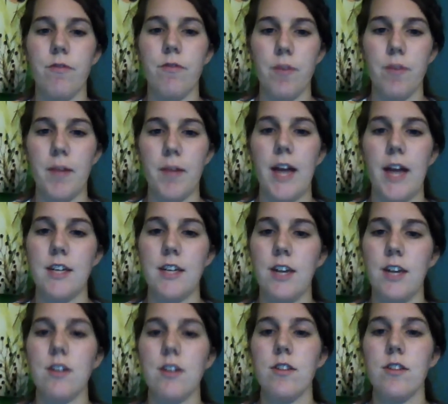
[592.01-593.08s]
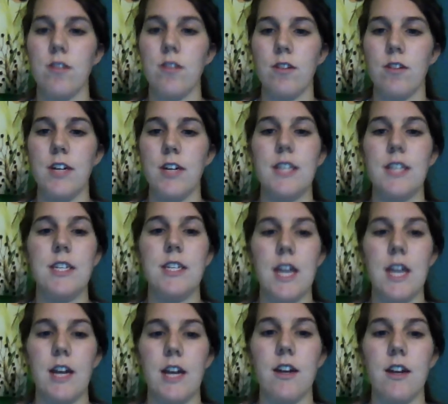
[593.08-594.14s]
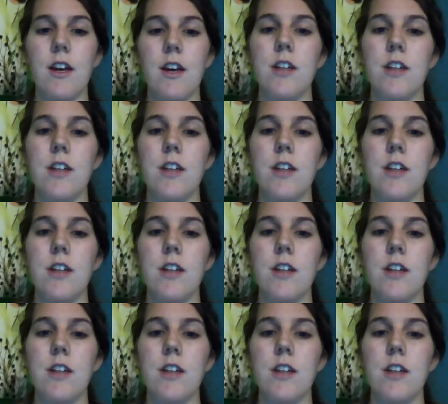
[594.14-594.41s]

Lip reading: from a lactation consultant is needed